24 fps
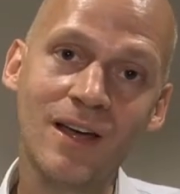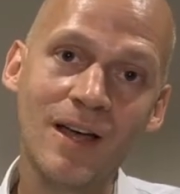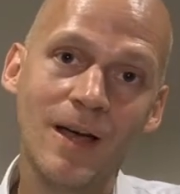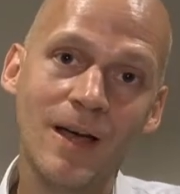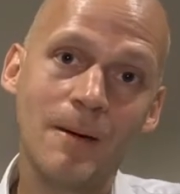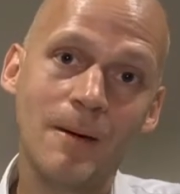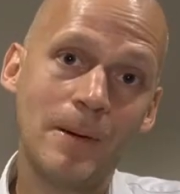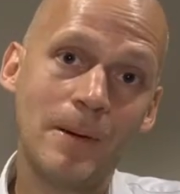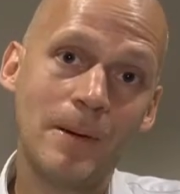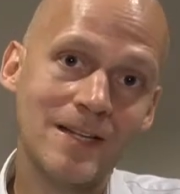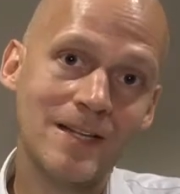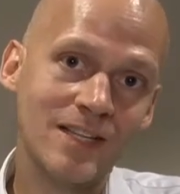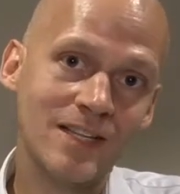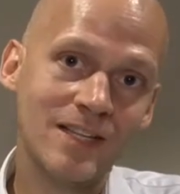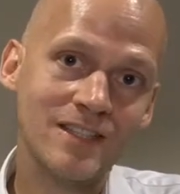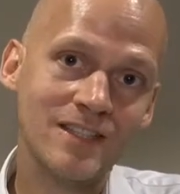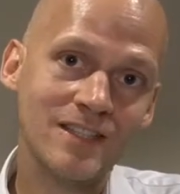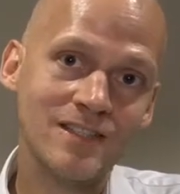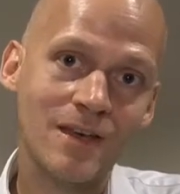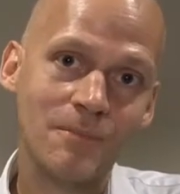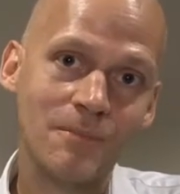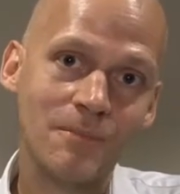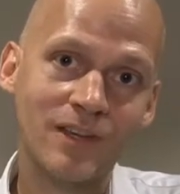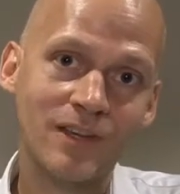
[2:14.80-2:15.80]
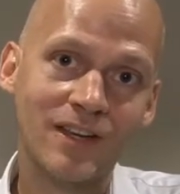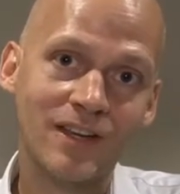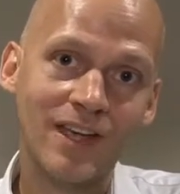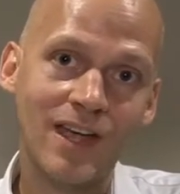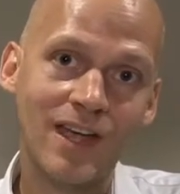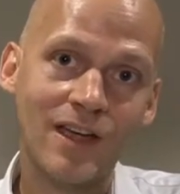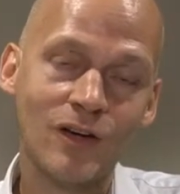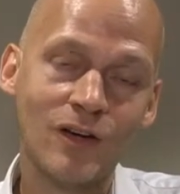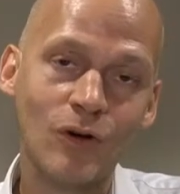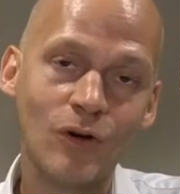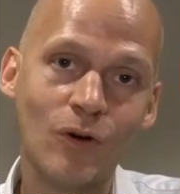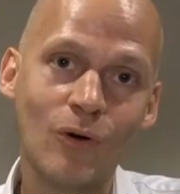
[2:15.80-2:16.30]
basically something
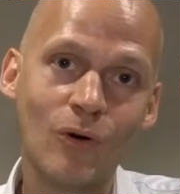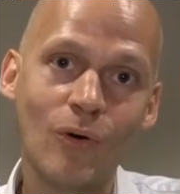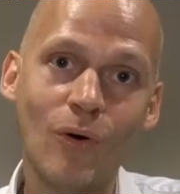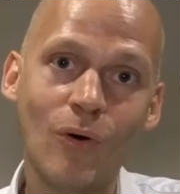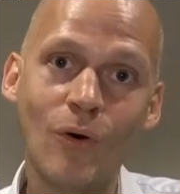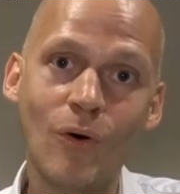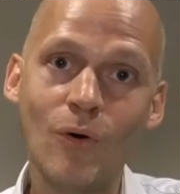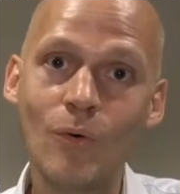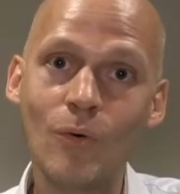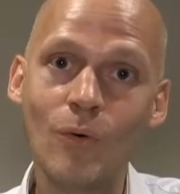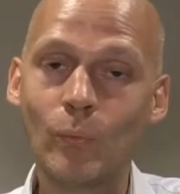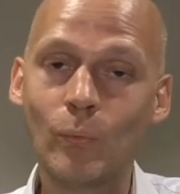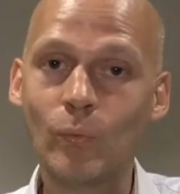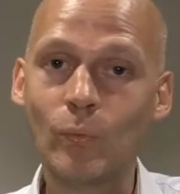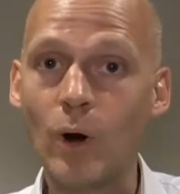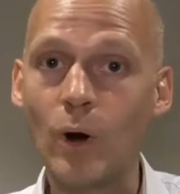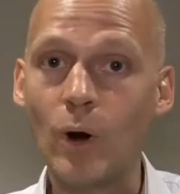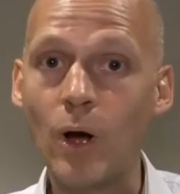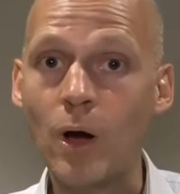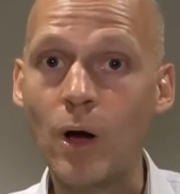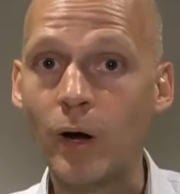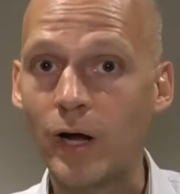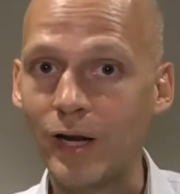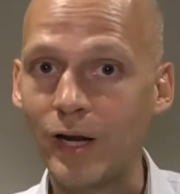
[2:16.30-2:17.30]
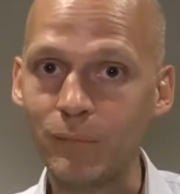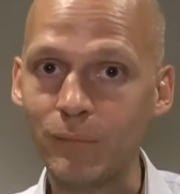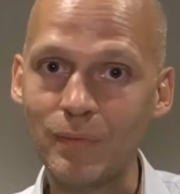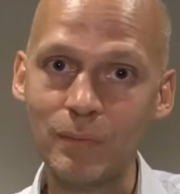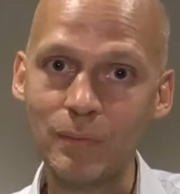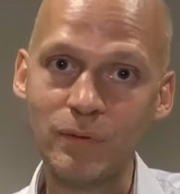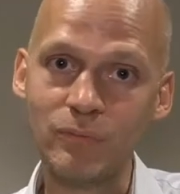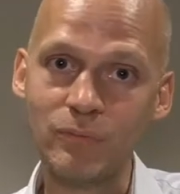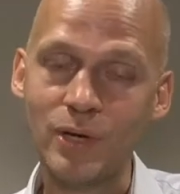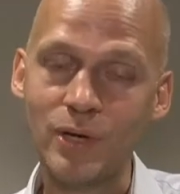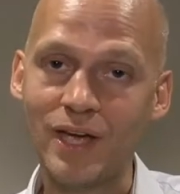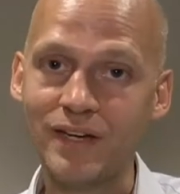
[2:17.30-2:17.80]
can go wrong, and maybe
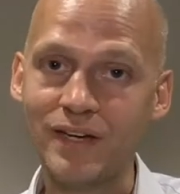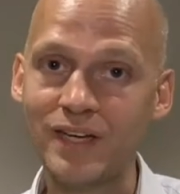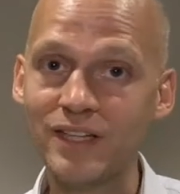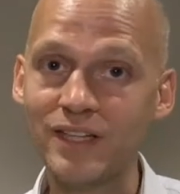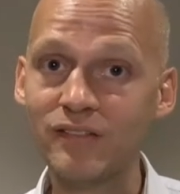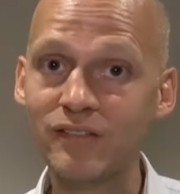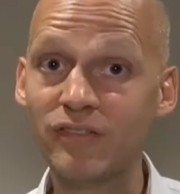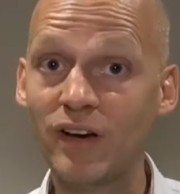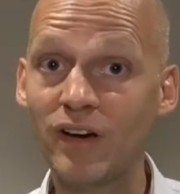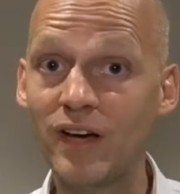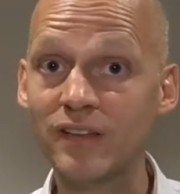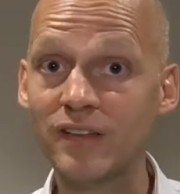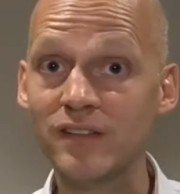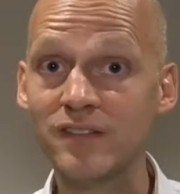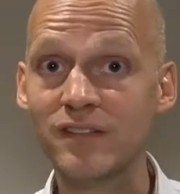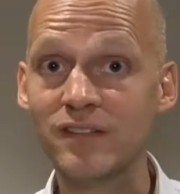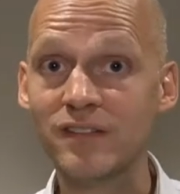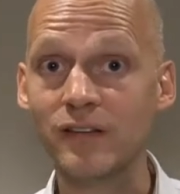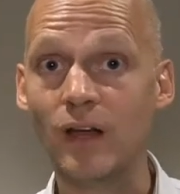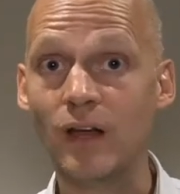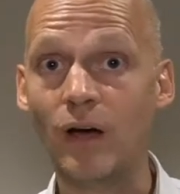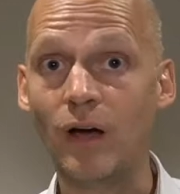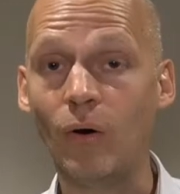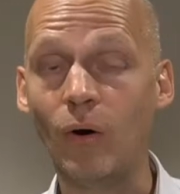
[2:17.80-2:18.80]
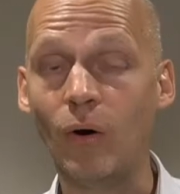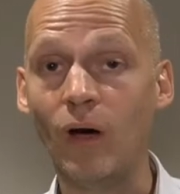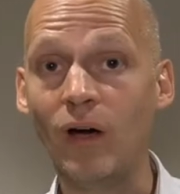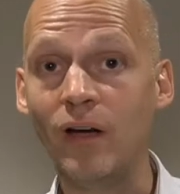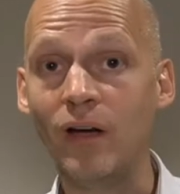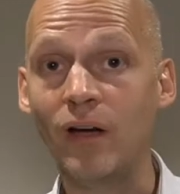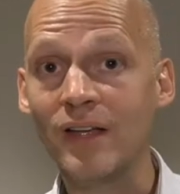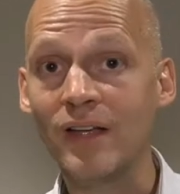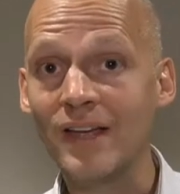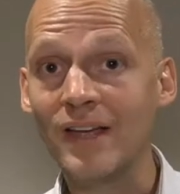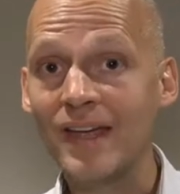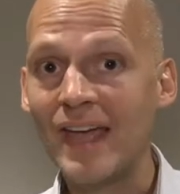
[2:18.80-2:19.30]
we identify this in our
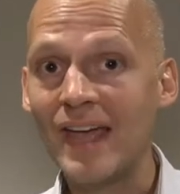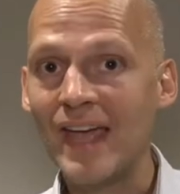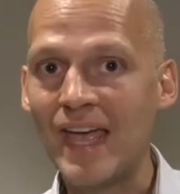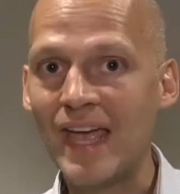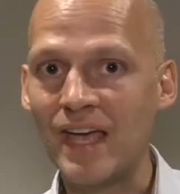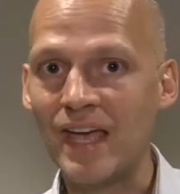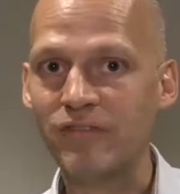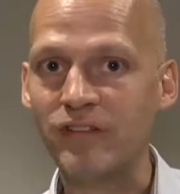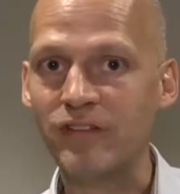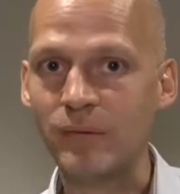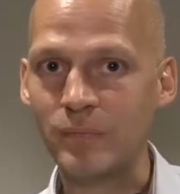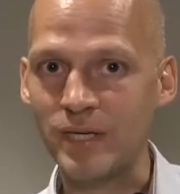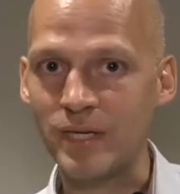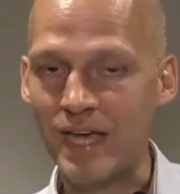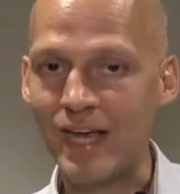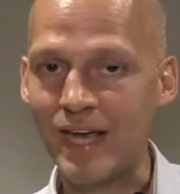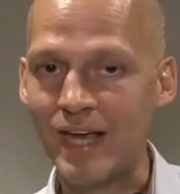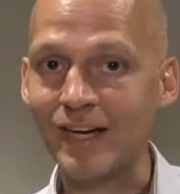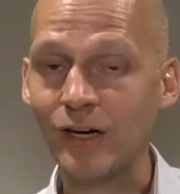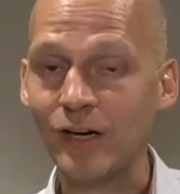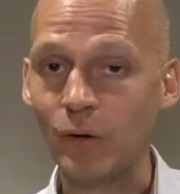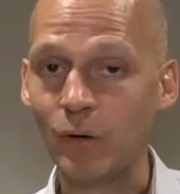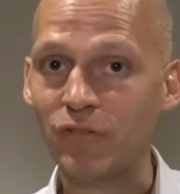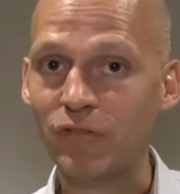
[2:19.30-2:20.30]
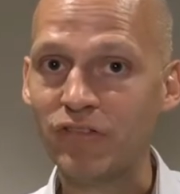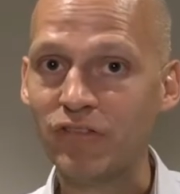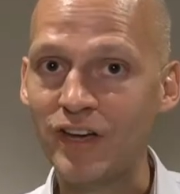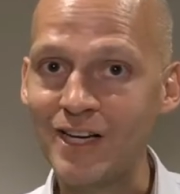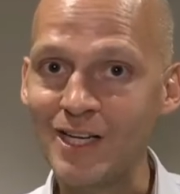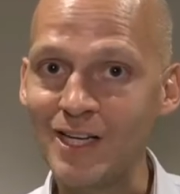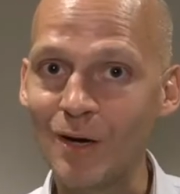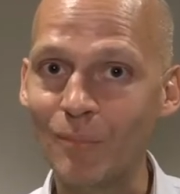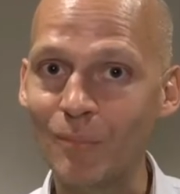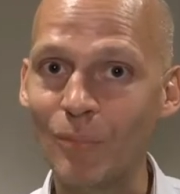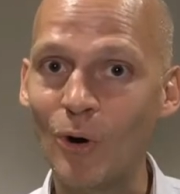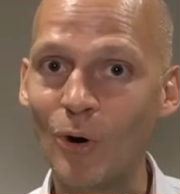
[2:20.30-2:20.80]
FMEA, in our
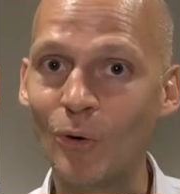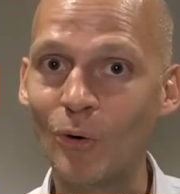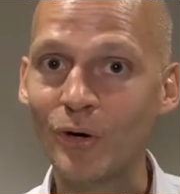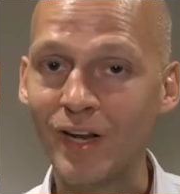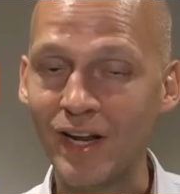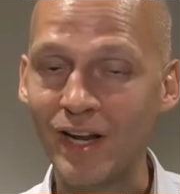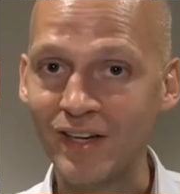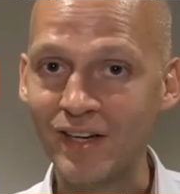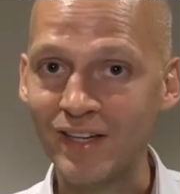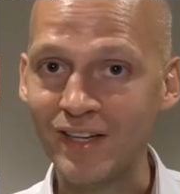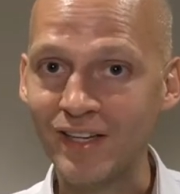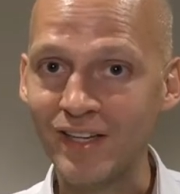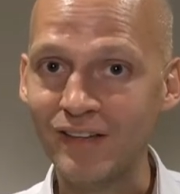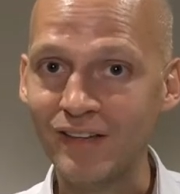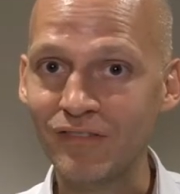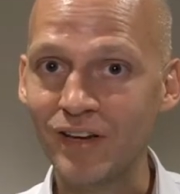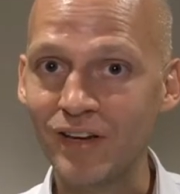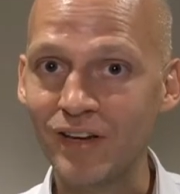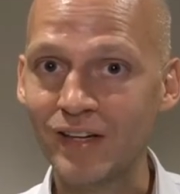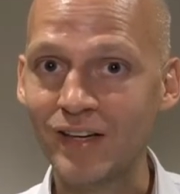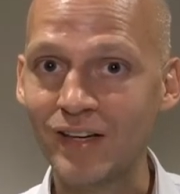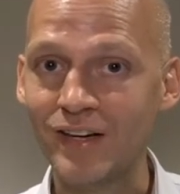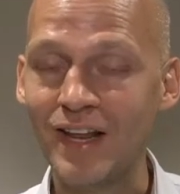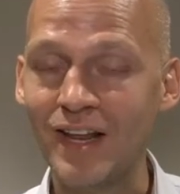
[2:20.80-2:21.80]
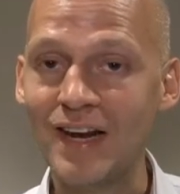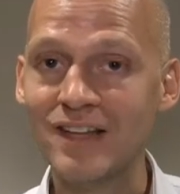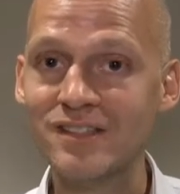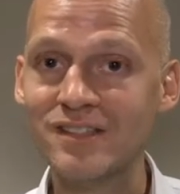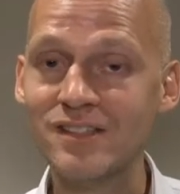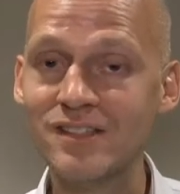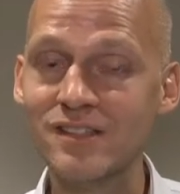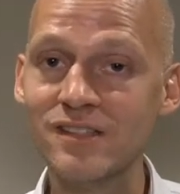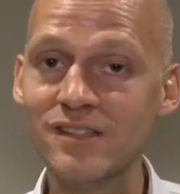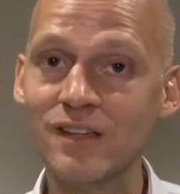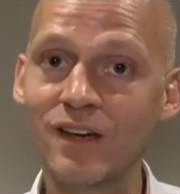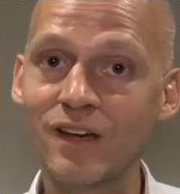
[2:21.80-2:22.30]
failure mode and effect
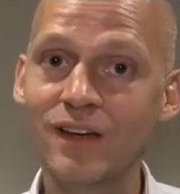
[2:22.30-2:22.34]
analysis.